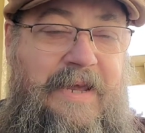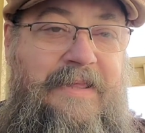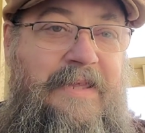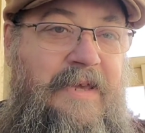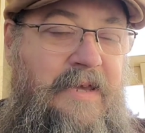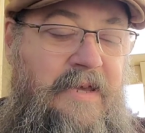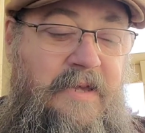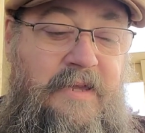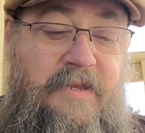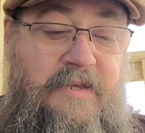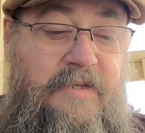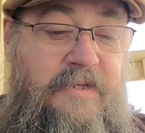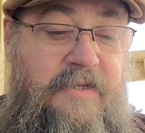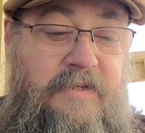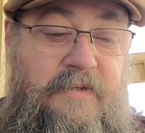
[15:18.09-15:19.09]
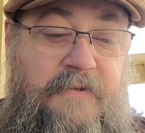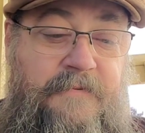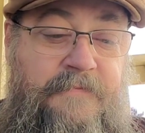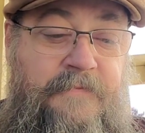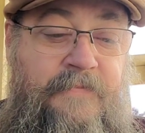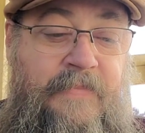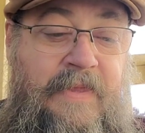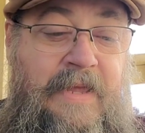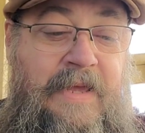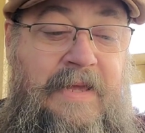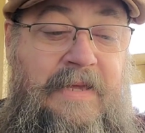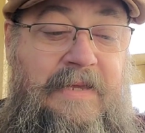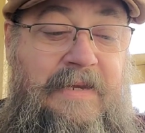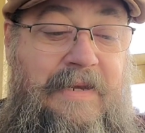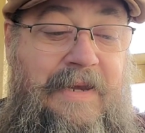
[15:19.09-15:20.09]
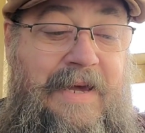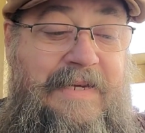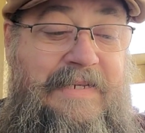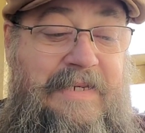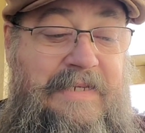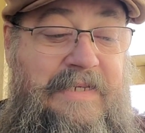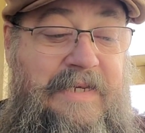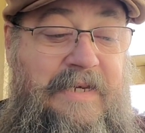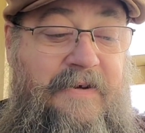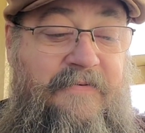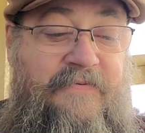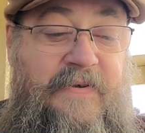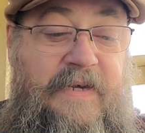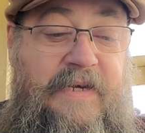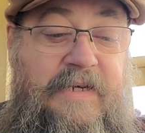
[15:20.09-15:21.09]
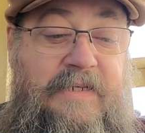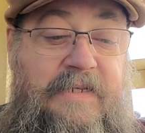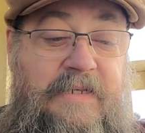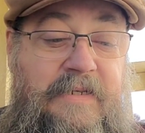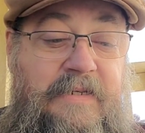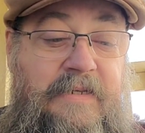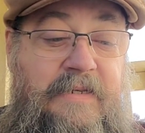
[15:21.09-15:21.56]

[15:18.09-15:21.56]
and the ends. Licensing effect.